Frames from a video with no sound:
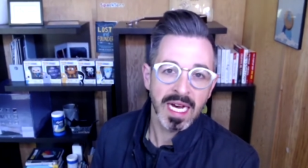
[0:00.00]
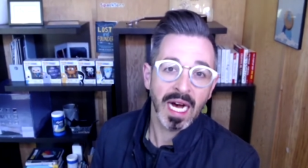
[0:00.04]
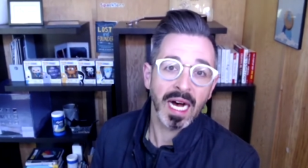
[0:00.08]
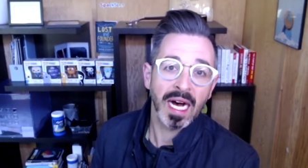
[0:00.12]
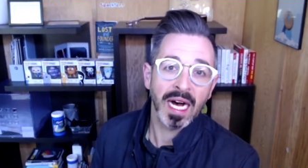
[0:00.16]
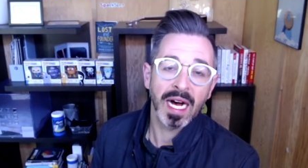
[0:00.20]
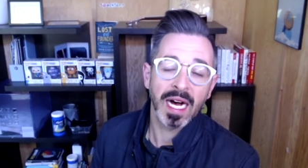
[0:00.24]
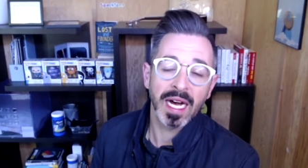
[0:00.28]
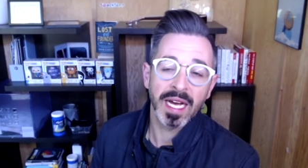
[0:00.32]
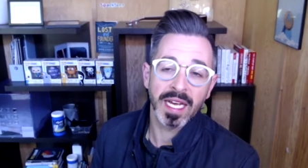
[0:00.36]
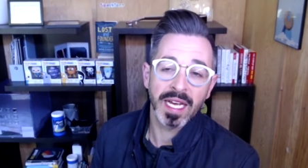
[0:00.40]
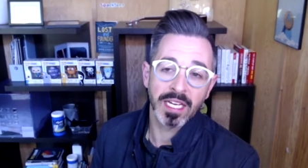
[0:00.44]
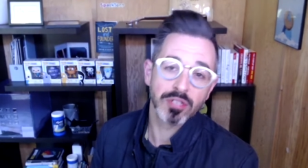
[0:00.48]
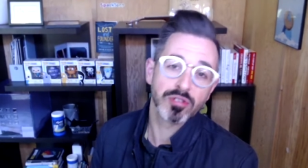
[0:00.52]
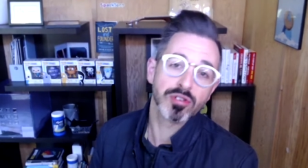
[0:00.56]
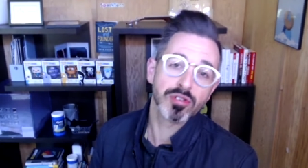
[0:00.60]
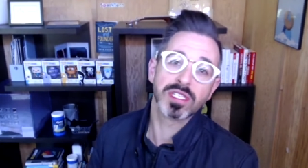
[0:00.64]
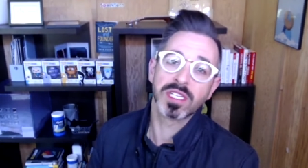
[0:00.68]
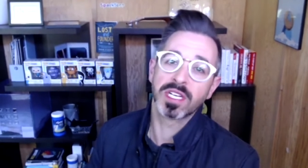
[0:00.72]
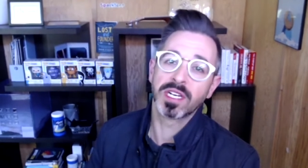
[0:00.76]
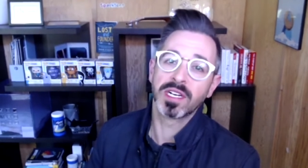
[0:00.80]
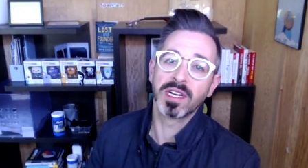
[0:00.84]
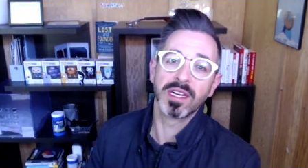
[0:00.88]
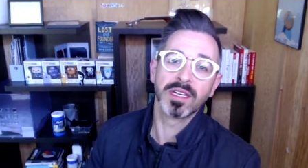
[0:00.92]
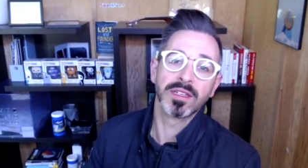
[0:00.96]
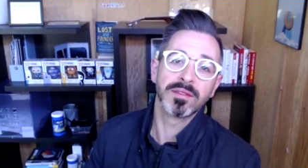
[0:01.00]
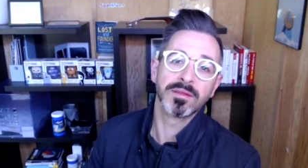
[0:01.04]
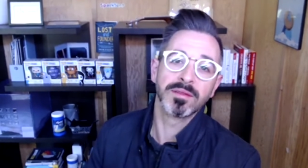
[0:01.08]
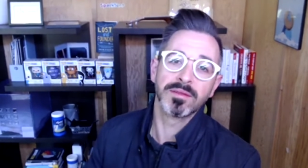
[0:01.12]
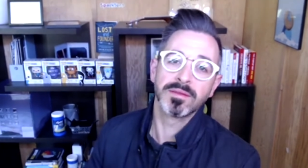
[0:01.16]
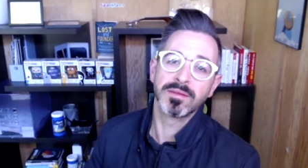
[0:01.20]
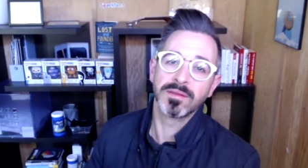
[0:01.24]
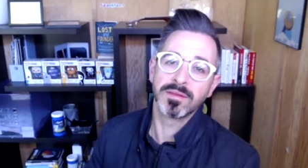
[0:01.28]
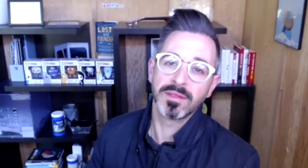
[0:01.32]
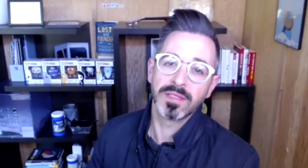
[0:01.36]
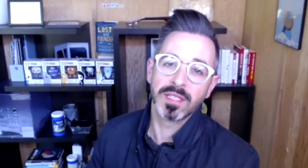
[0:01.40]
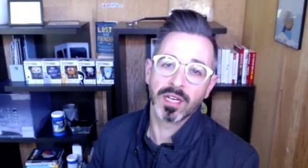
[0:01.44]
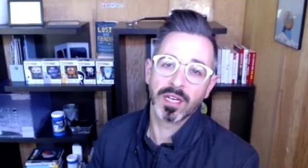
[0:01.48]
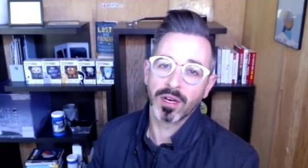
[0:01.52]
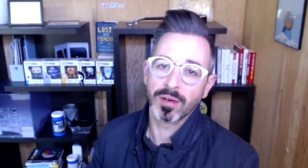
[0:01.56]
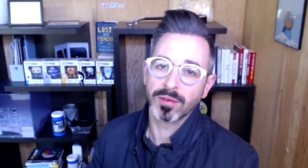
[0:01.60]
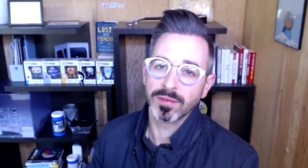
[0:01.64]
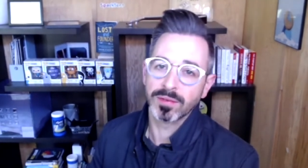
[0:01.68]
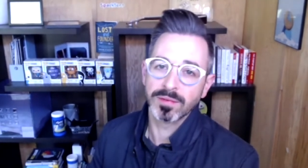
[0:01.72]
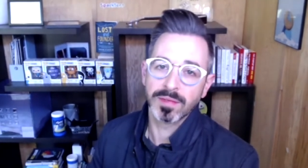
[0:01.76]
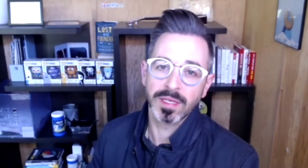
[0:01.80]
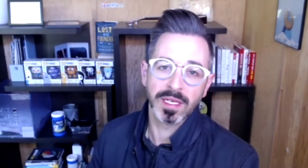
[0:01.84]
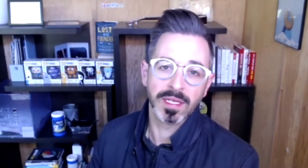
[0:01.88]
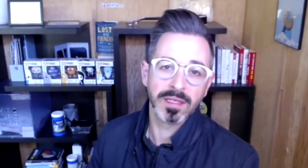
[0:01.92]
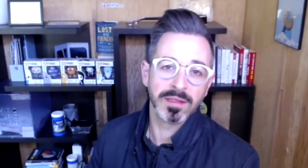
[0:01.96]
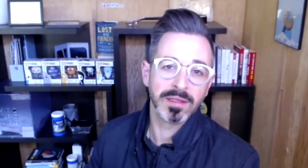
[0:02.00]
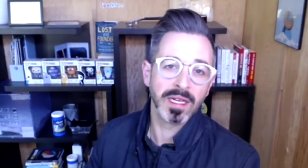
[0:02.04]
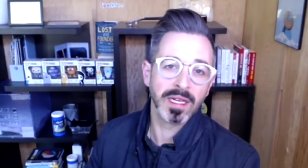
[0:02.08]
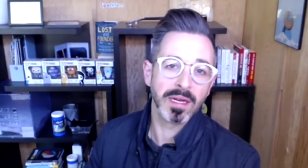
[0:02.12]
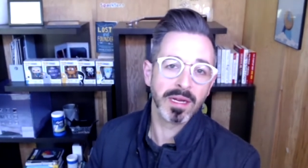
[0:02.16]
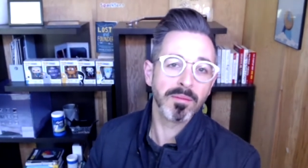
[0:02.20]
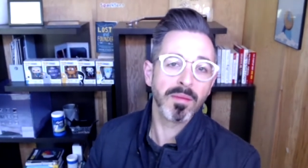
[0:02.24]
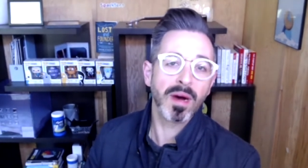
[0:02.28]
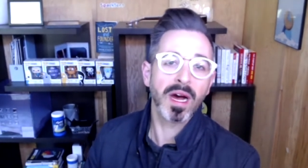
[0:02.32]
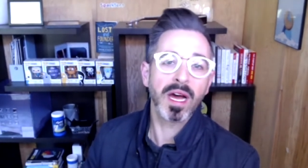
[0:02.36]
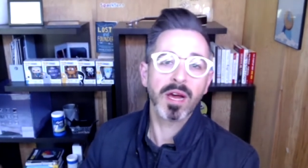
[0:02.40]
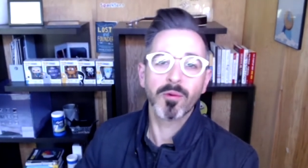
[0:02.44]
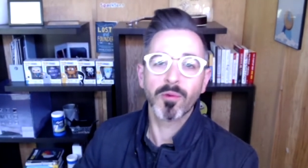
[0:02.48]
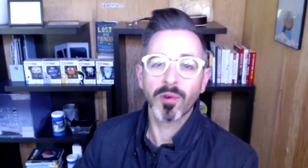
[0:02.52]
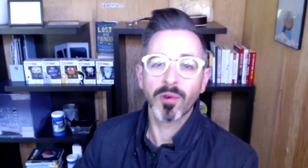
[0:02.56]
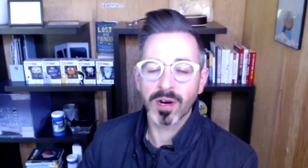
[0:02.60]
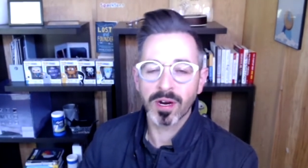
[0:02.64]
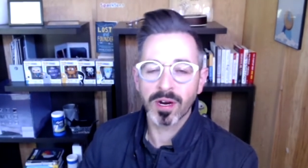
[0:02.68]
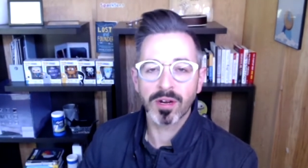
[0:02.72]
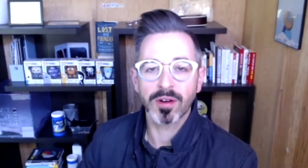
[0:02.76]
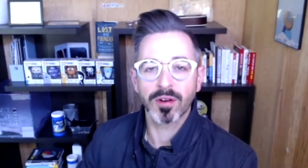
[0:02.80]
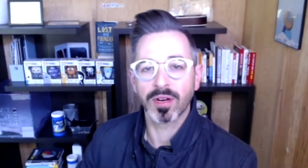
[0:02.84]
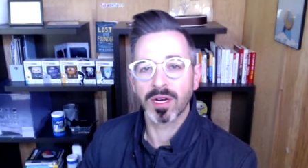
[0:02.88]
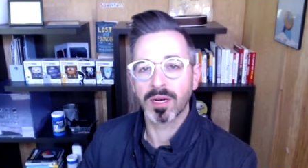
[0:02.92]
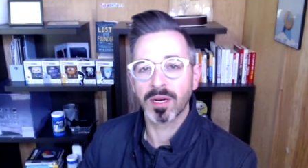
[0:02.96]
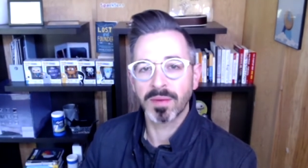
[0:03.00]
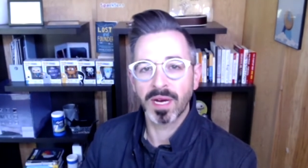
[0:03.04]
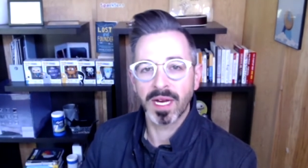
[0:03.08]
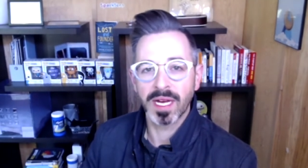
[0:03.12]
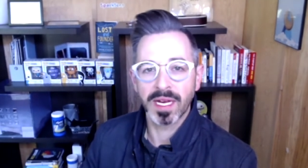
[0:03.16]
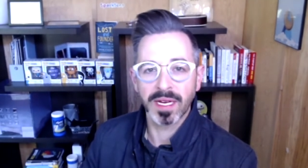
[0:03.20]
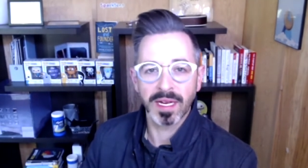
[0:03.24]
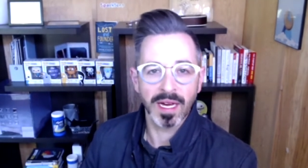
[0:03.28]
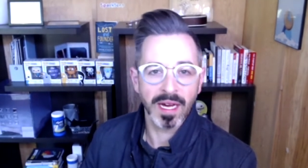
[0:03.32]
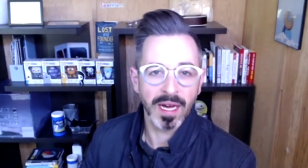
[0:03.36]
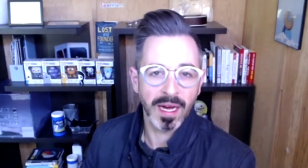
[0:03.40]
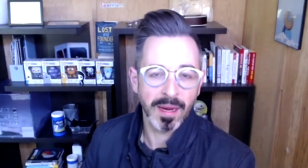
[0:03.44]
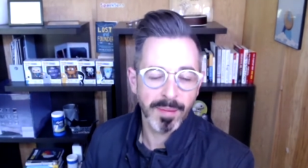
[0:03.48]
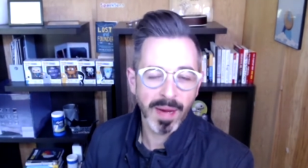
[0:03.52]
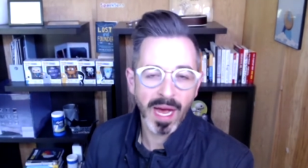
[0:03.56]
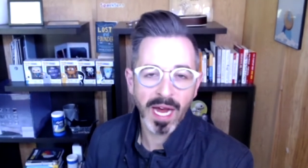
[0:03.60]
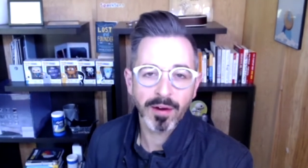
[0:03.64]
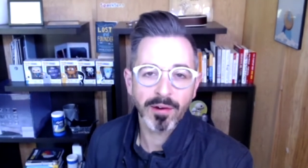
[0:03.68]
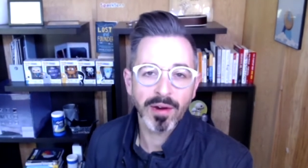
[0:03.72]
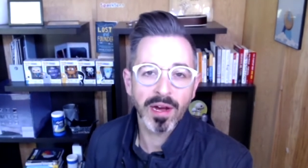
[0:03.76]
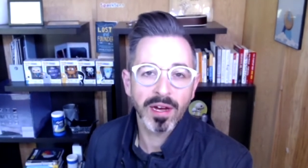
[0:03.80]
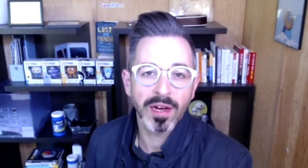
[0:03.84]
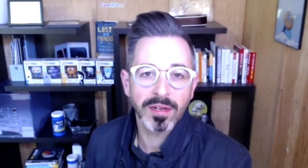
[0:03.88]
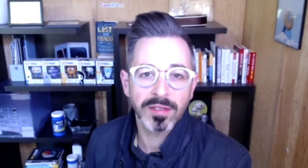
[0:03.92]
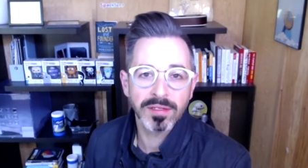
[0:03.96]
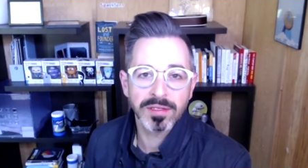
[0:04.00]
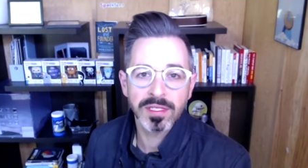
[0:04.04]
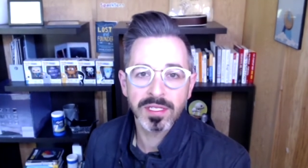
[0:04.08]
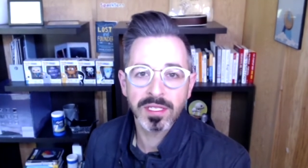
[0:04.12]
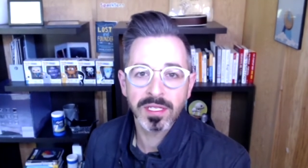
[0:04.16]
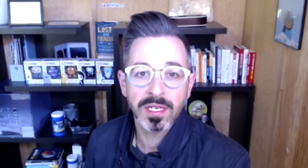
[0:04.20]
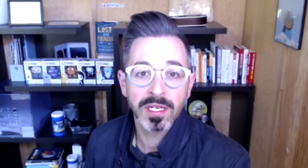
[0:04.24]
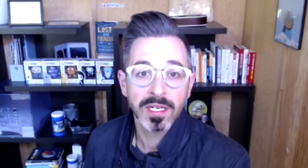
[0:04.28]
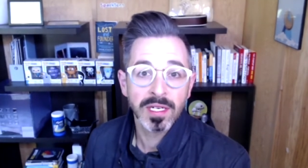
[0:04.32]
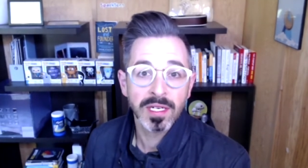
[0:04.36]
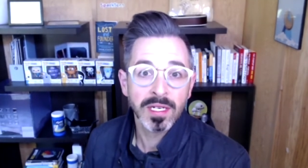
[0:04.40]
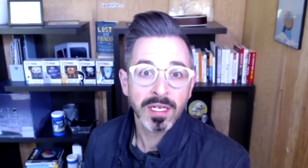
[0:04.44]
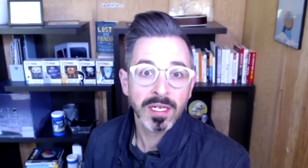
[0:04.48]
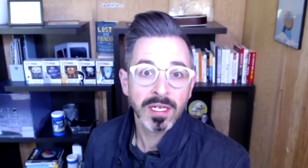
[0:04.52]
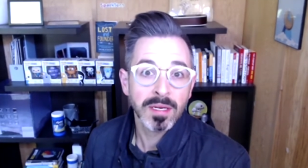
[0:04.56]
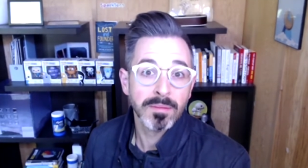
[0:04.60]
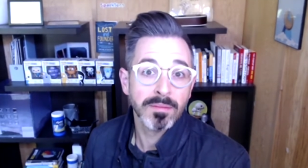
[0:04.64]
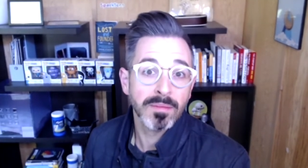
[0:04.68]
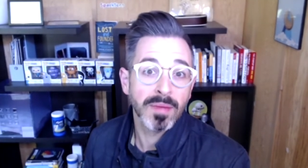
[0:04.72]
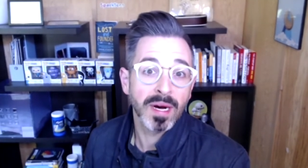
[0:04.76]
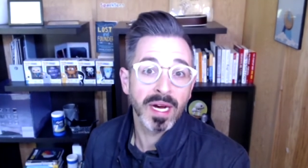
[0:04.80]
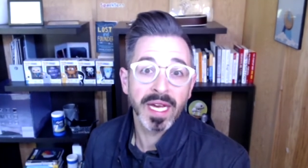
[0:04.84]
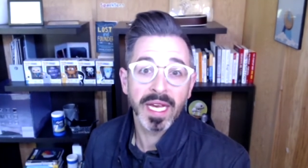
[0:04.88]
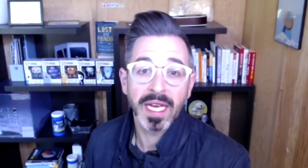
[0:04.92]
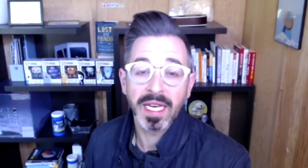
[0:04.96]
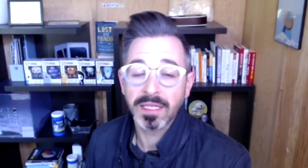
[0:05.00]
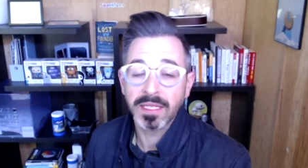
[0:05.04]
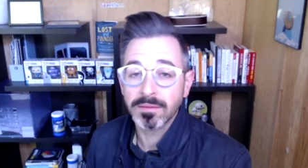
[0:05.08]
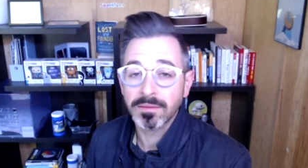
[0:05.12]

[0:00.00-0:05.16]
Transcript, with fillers: uh, interested in you know in in my work or in my uh, background might